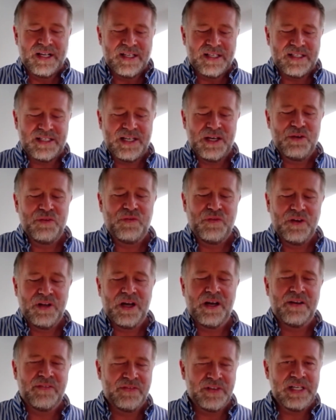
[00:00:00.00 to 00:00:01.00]

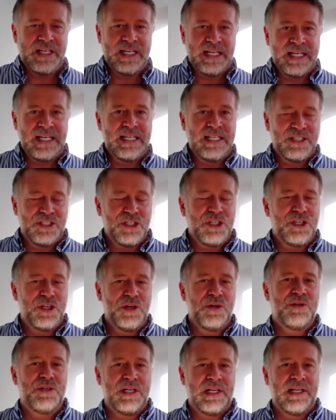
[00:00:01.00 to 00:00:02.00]
Self-love is
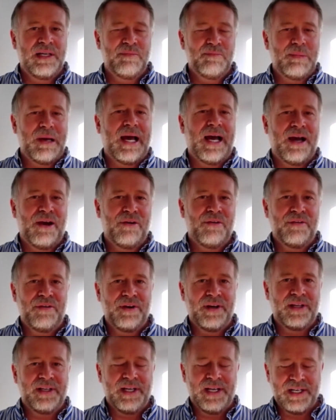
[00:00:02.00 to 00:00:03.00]
hugely
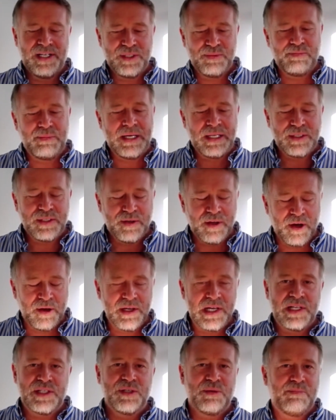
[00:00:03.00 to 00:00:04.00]
empowering, and
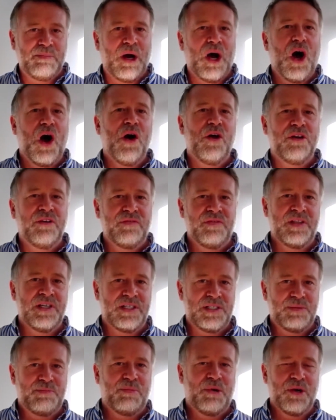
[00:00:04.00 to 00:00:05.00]
it's a part of
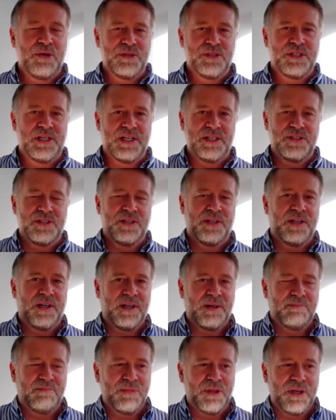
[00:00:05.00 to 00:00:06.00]
this process that
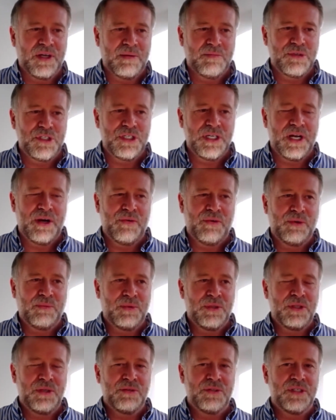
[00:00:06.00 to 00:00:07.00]
I'm sharing
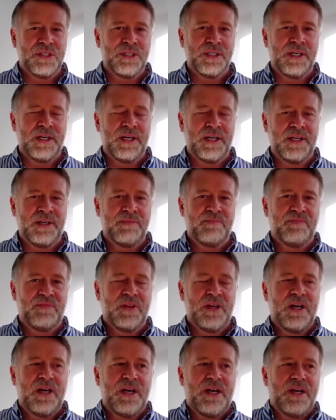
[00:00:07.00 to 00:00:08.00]
with you today.
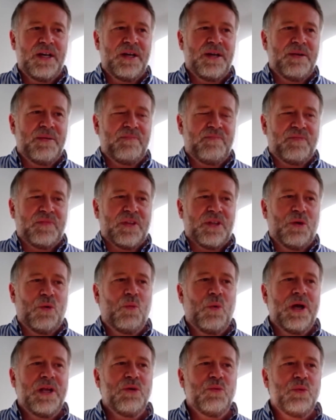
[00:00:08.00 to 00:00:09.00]

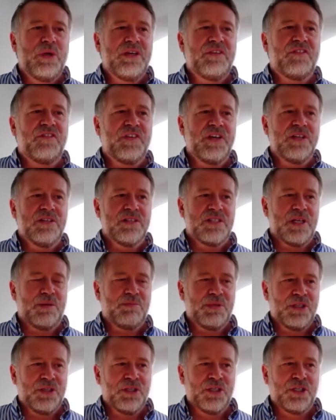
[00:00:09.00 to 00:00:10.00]
When we feel
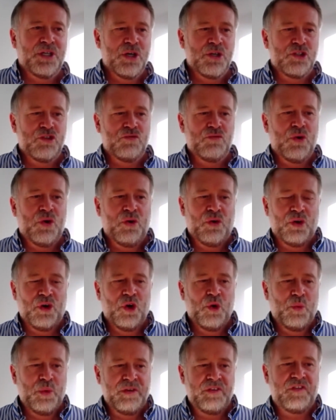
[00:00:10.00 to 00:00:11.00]
something that goes wrong,
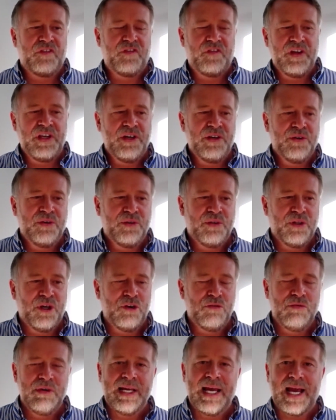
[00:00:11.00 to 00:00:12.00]
or we feel a
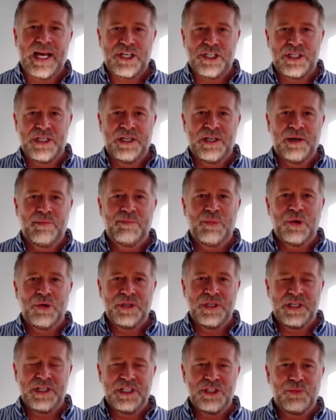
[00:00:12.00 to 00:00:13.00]
reaction in our
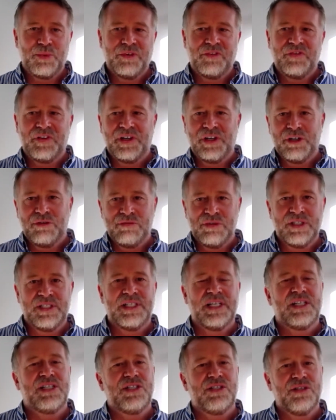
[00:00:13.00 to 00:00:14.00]
bodies, we feel a
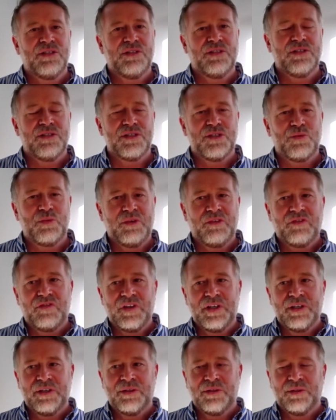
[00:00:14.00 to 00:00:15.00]
resistance, we
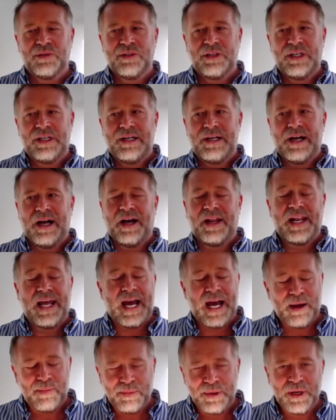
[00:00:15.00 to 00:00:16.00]
feel
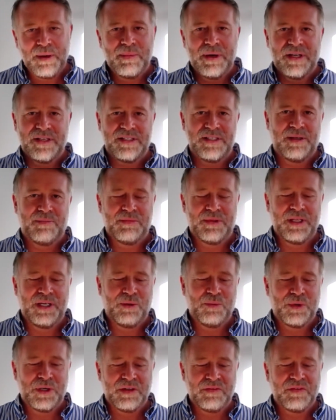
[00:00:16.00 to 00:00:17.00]
unhappy about something,
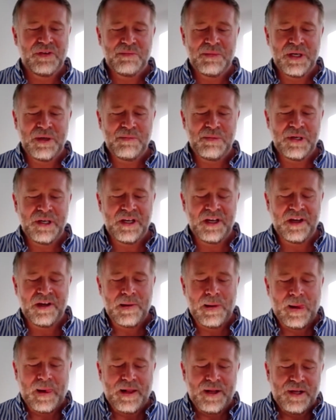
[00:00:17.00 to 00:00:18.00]
whatever it may be,
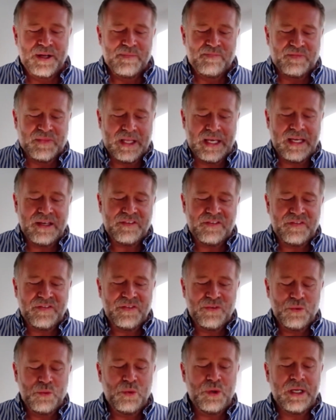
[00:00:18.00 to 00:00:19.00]

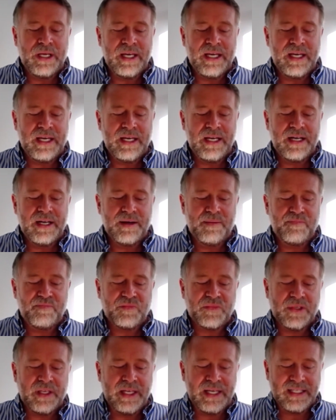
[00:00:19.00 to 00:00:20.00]
if we
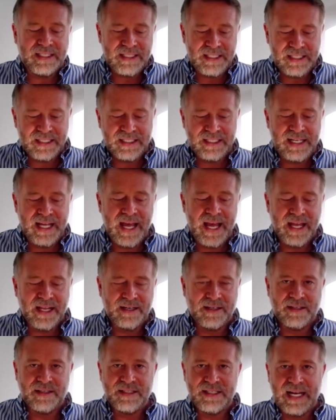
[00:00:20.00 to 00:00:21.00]

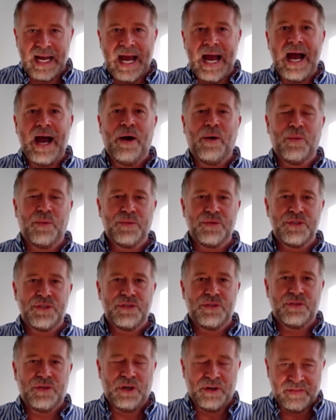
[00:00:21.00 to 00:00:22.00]
extend out
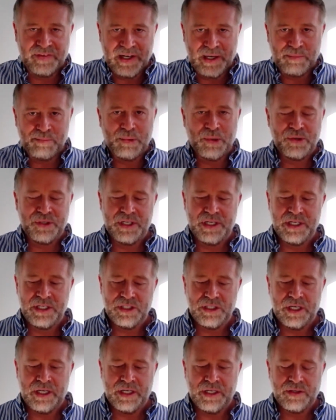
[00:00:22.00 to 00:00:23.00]
of our
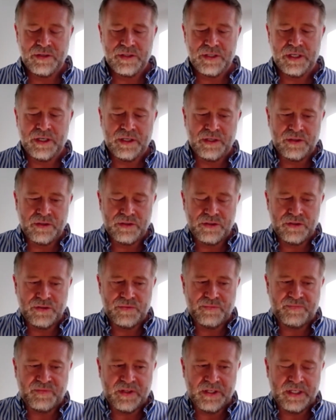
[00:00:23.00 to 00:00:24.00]
bodies and
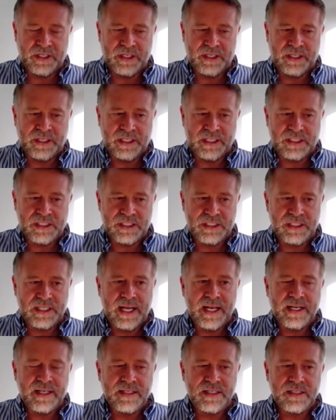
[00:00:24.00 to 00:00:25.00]

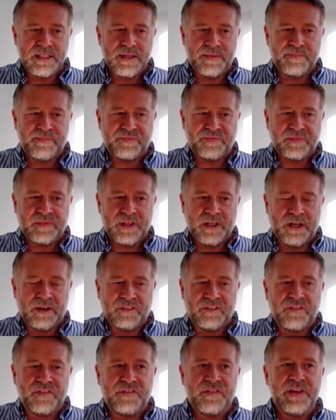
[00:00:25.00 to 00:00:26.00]
extend a
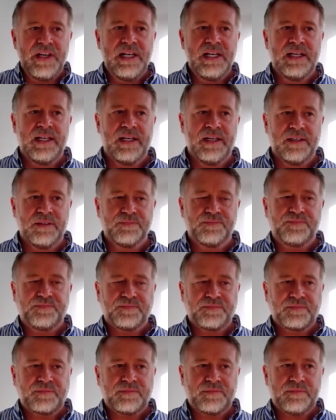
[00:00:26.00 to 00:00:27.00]
feeling
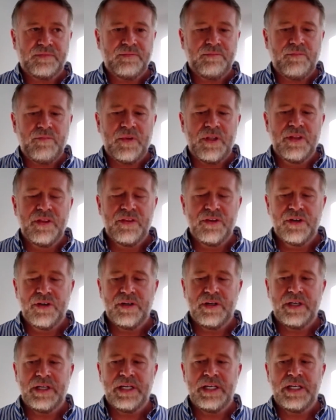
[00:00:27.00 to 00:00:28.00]
that
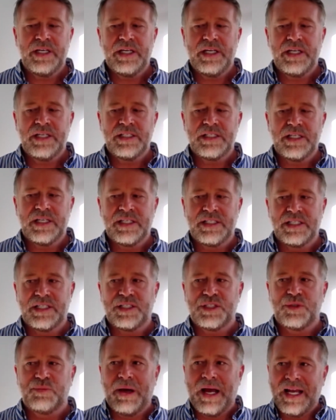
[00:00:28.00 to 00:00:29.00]
is
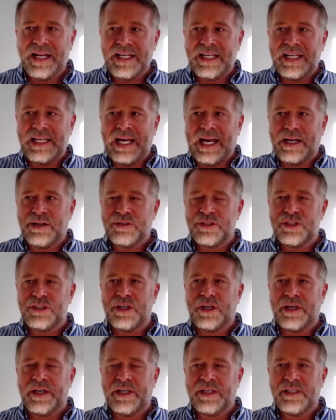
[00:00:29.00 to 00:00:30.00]
expanding
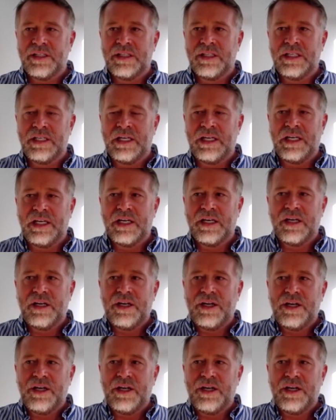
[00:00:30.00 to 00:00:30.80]
outside the